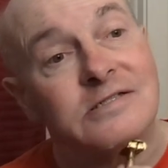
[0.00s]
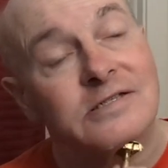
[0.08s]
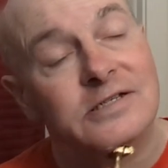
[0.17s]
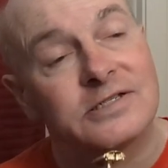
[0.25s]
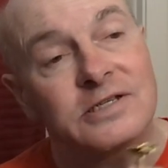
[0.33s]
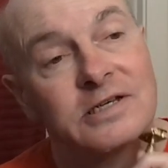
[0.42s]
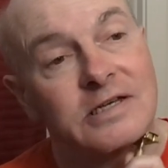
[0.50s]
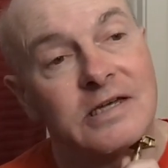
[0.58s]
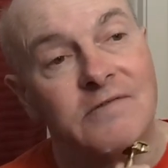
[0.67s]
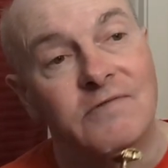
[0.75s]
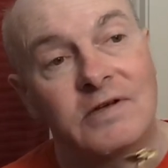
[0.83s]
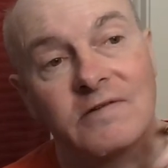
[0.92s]
I think it's like
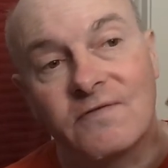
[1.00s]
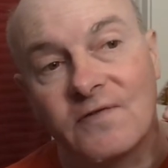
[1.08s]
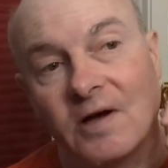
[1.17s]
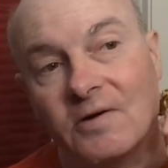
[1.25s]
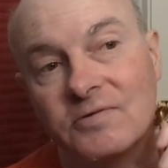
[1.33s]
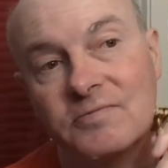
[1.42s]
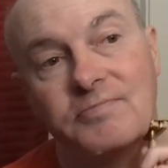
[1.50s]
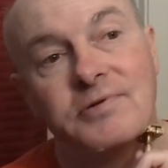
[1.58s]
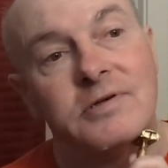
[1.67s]
having a fountain